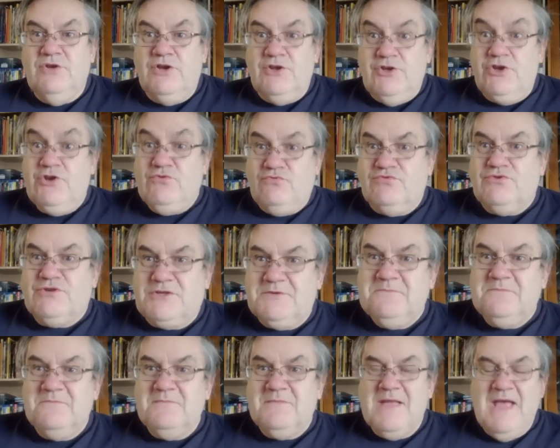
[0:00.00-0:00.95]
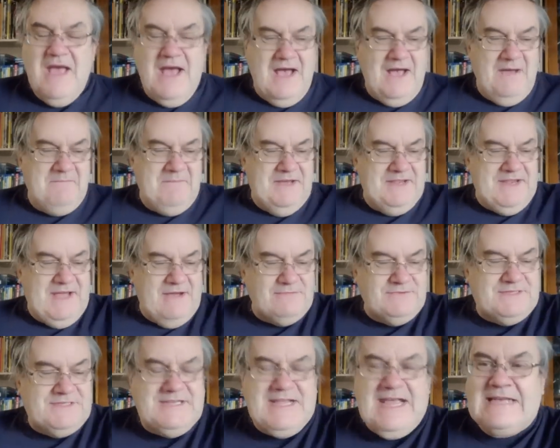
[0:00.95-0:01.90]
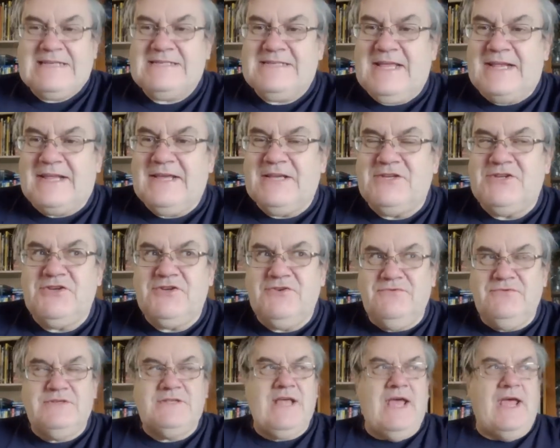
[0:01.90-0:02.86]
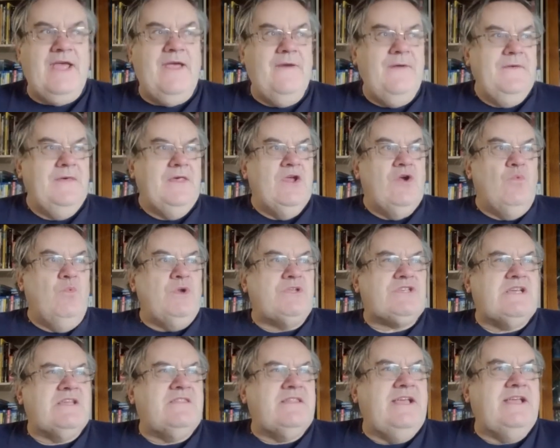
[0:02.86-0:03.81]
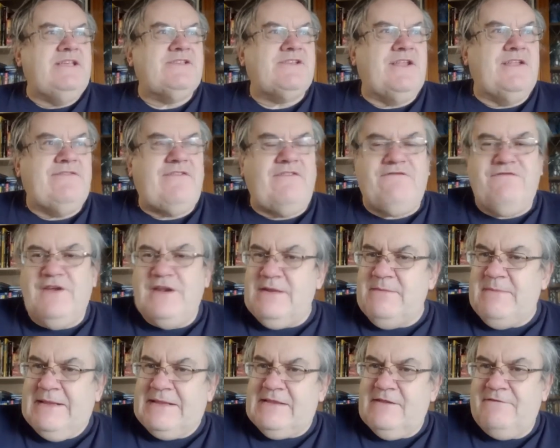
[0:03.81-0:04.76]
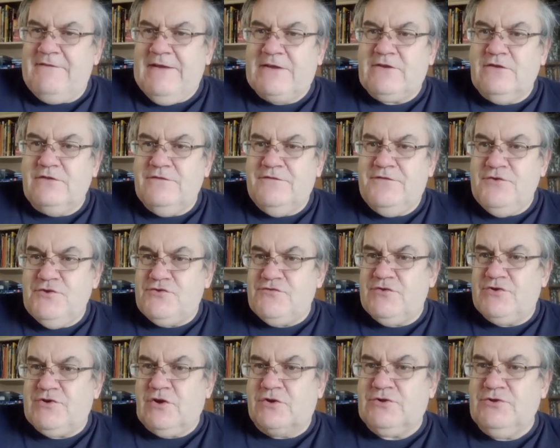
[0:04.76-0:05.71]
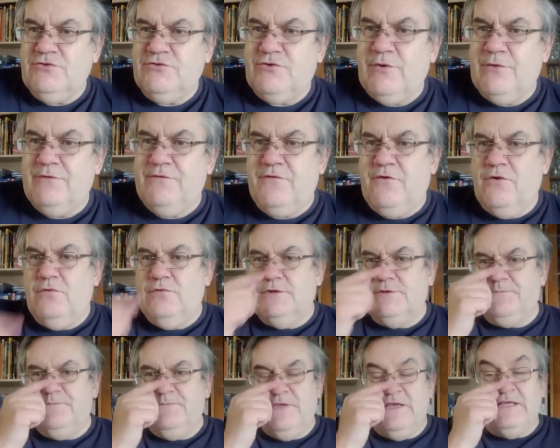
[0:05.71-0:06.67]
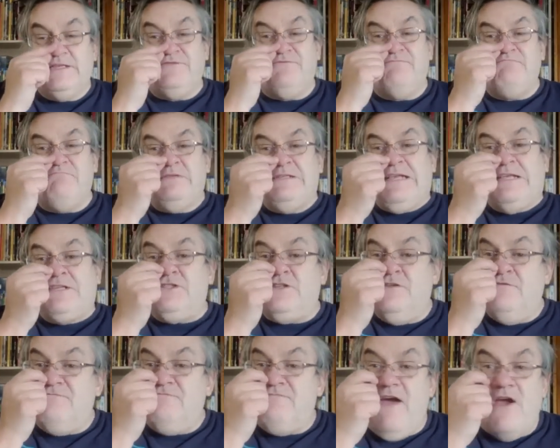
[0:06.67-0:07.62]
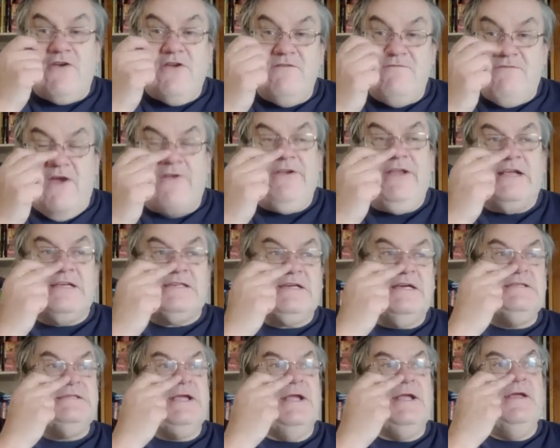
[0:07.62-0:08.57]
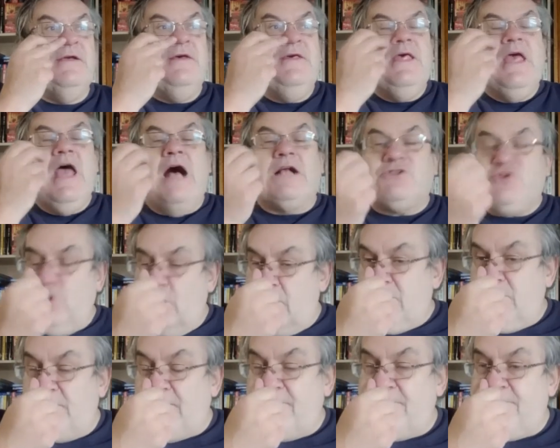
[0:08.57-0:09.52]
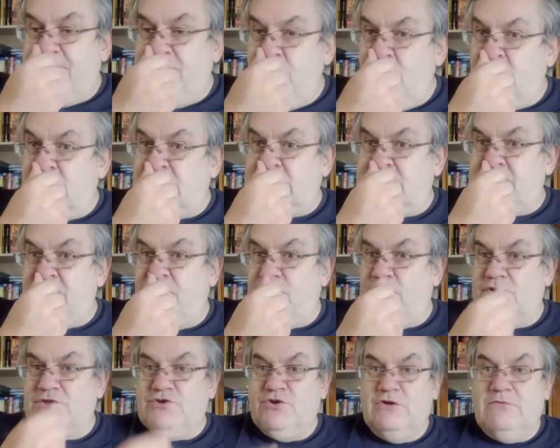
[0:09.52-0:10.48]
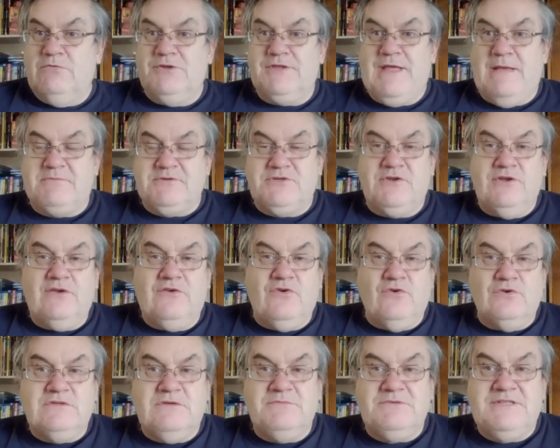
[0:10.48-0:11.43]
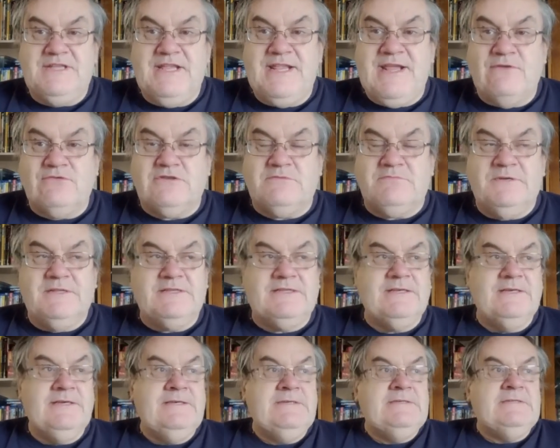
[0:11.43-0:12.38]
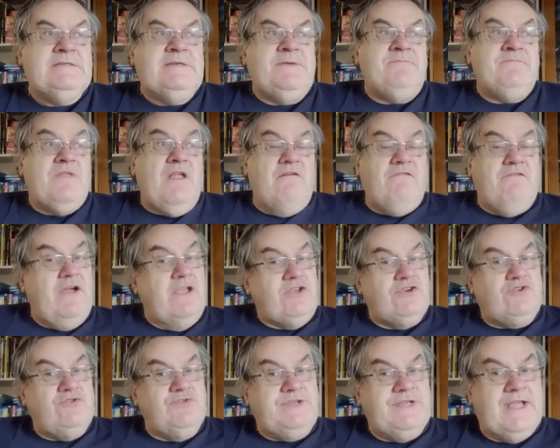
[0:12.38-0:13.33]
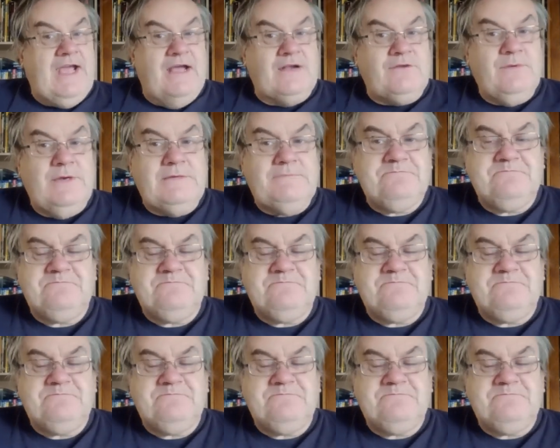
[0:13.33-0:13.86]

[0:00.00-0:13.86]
news announced yesterday, Tuesday, which I think is going to have a fundamental effect on the future of Doctor Who going forward. And it's potentially very, very exciting. I'll talk about that first before I talk about the episode. Of course, it was the announcement via Shruti Gatwa,